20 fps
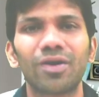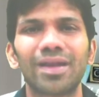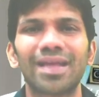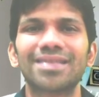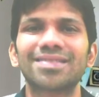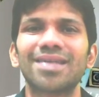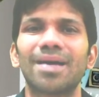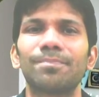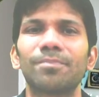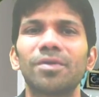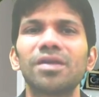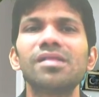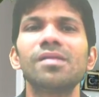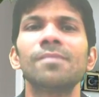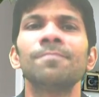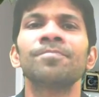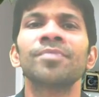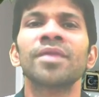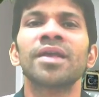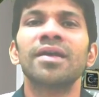example,
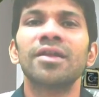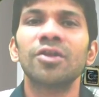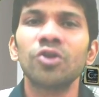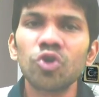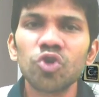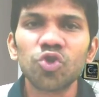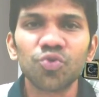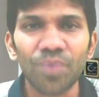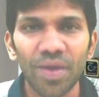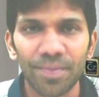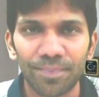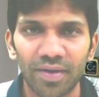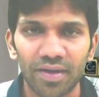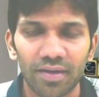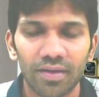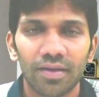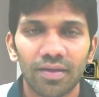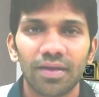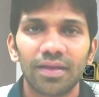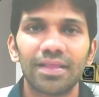newspaper.
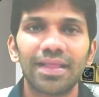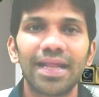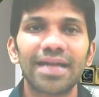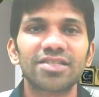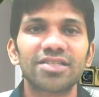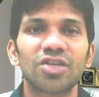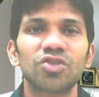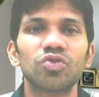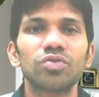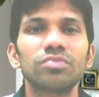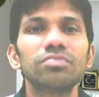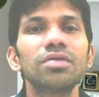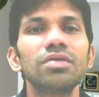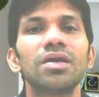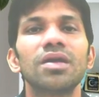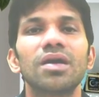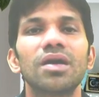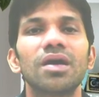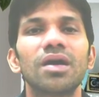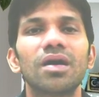Let's assume
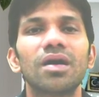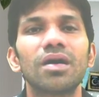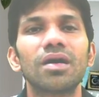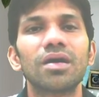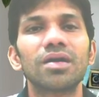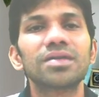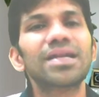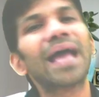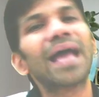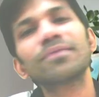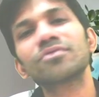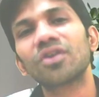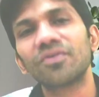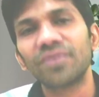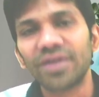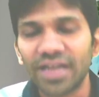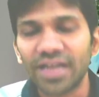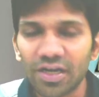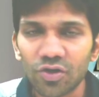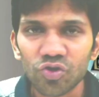Times of
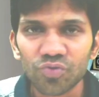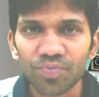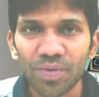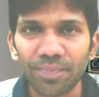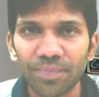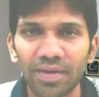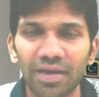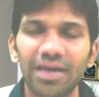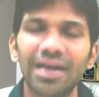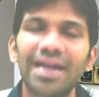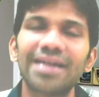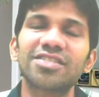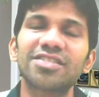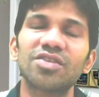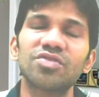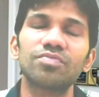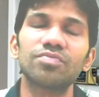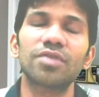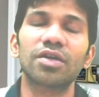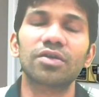India newspaper. Let's
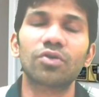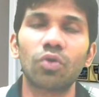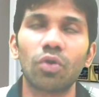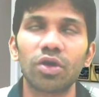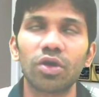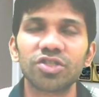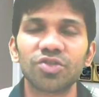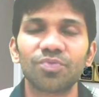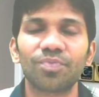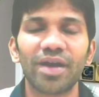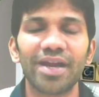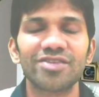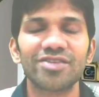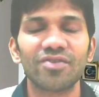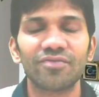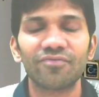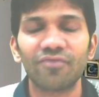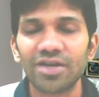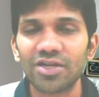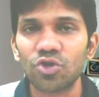assume the cost price
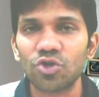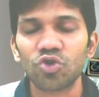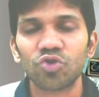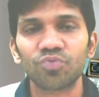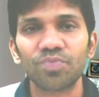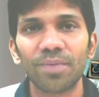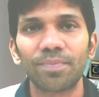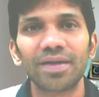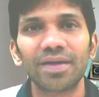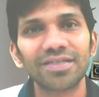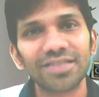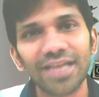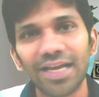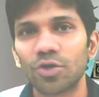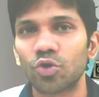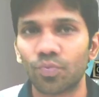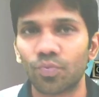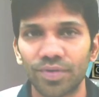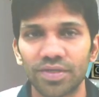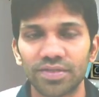of one newspaper is 10
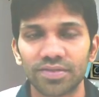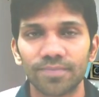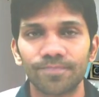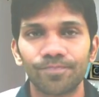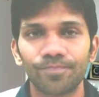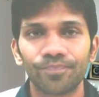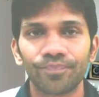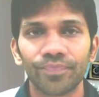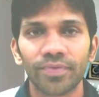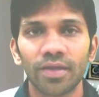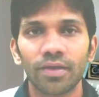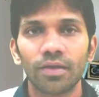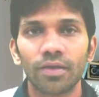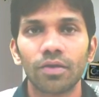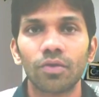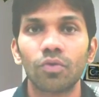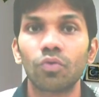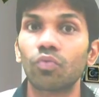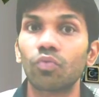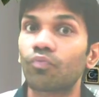rupees.
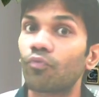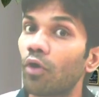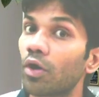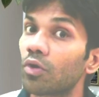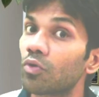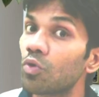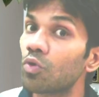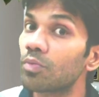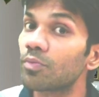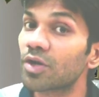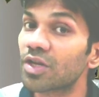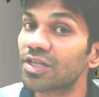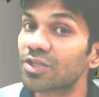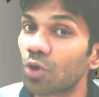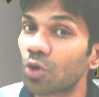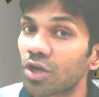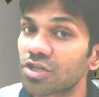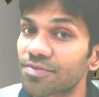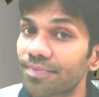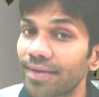For whom it is
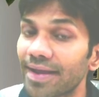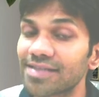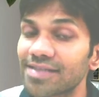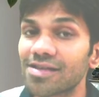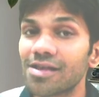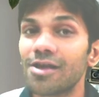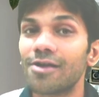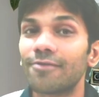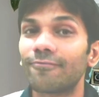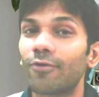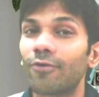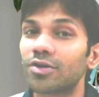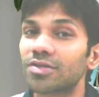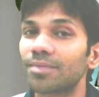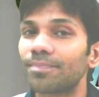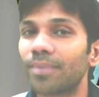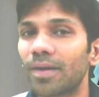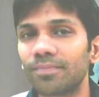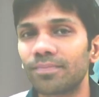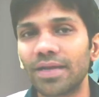cost price? For the
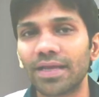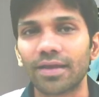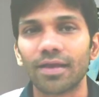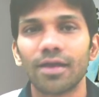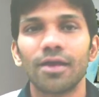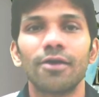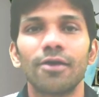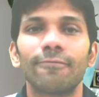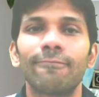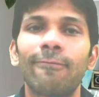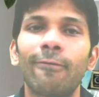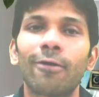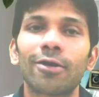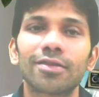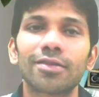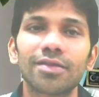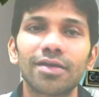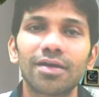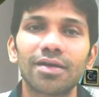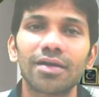public. For
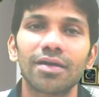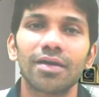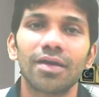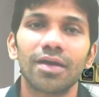the